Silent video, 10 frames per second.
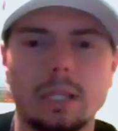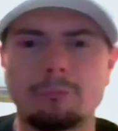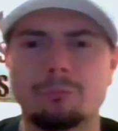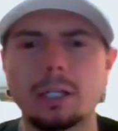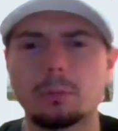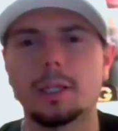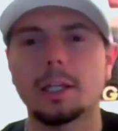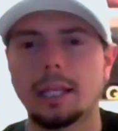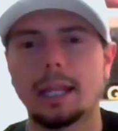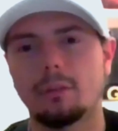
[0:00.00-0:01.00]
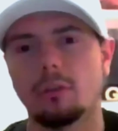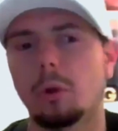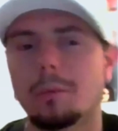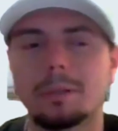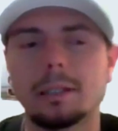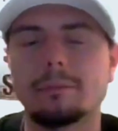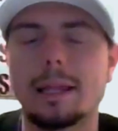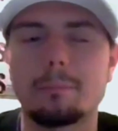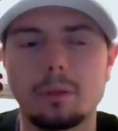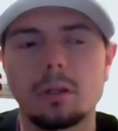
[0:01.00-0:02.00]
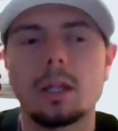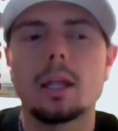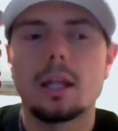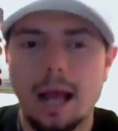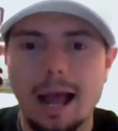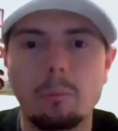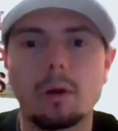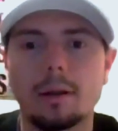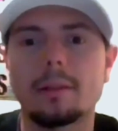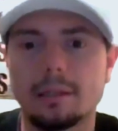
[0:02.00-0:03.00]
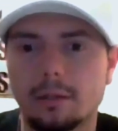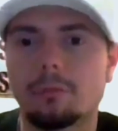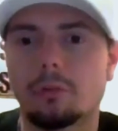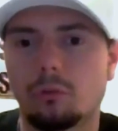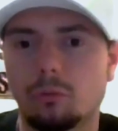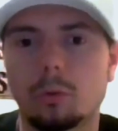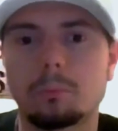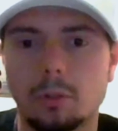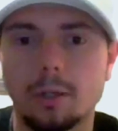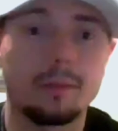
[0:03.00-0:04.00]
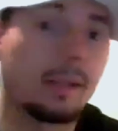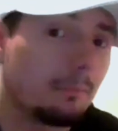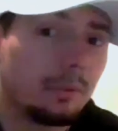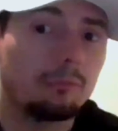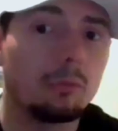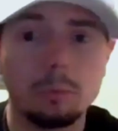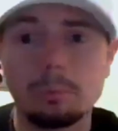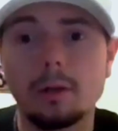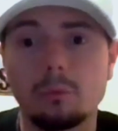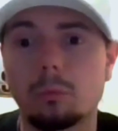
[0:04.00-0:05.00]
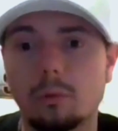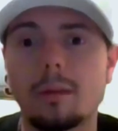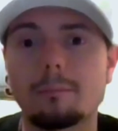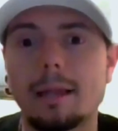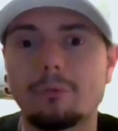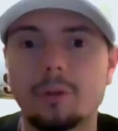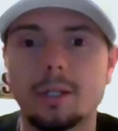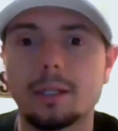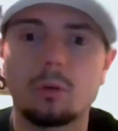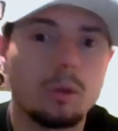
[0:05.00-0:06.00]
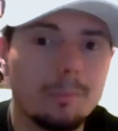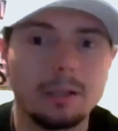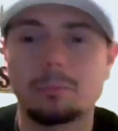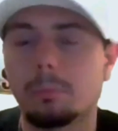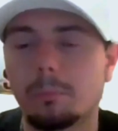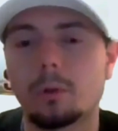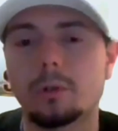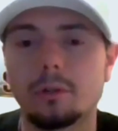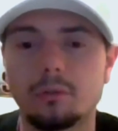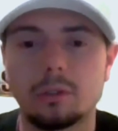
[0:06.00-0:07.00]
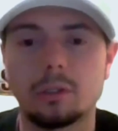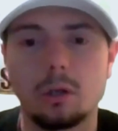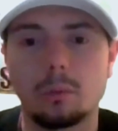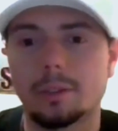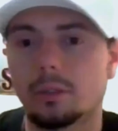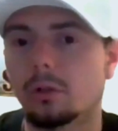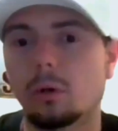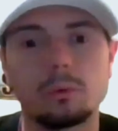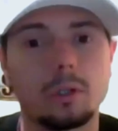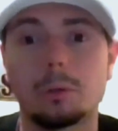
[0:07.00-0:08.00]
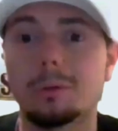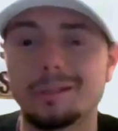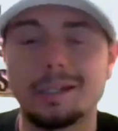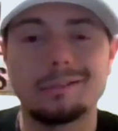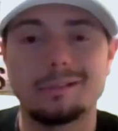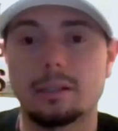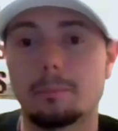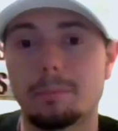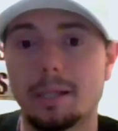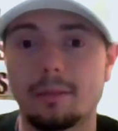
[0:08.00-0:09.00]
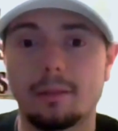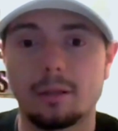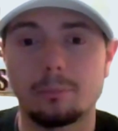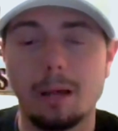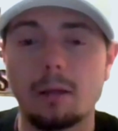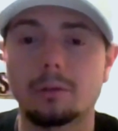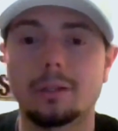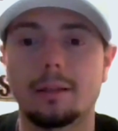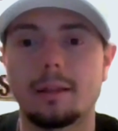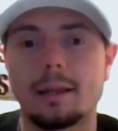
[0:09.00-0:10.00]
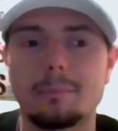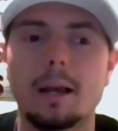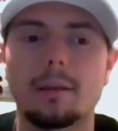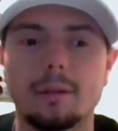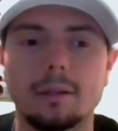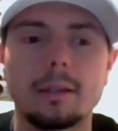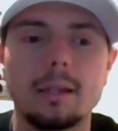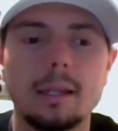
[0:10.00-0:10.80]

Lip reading: in very rare cases do I believe that, but I want to see her versus Lauren Price. And I believe Lauren Price will accept that fight. It's all about the promoters, and the whole negotiation, the business and the politics side of boxing.